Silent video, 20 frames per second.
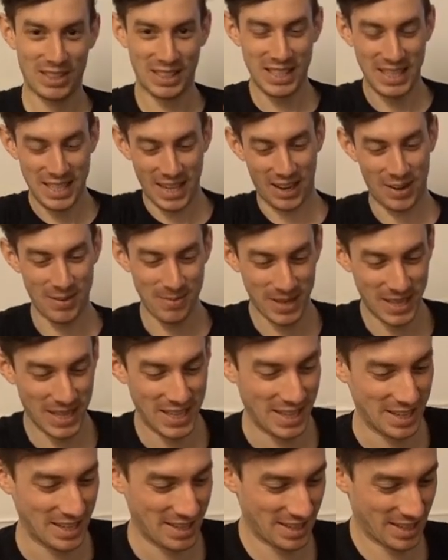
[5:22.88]
see how
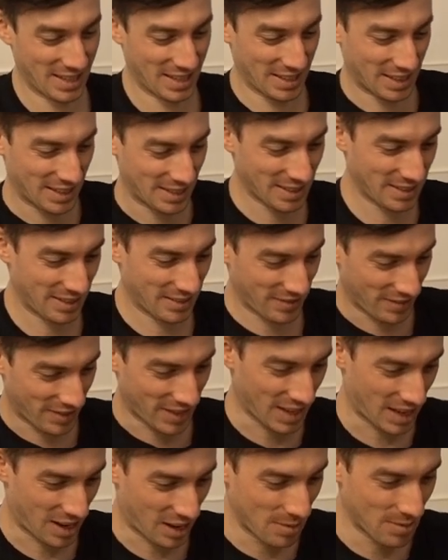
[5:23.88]
many,
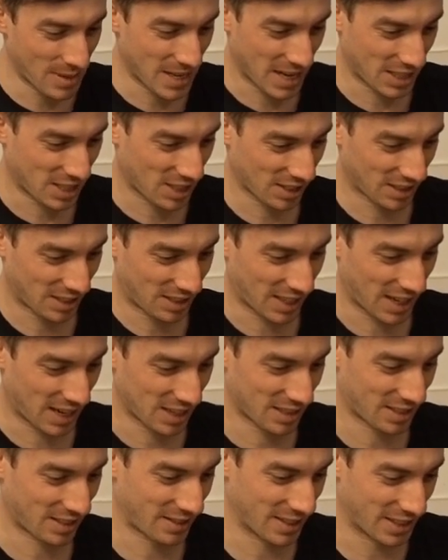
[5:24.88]
how many actual
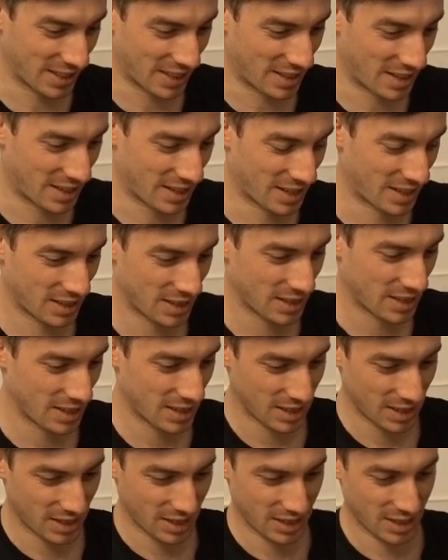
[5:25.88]
cells are in there.
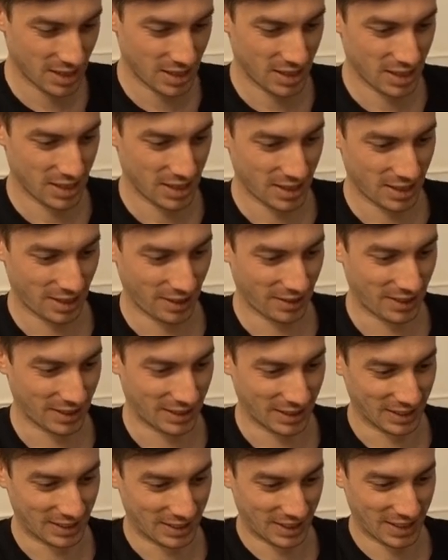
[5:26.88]
Look at
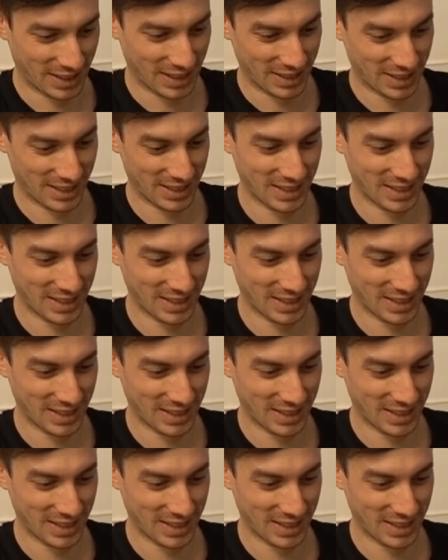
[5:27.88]
this.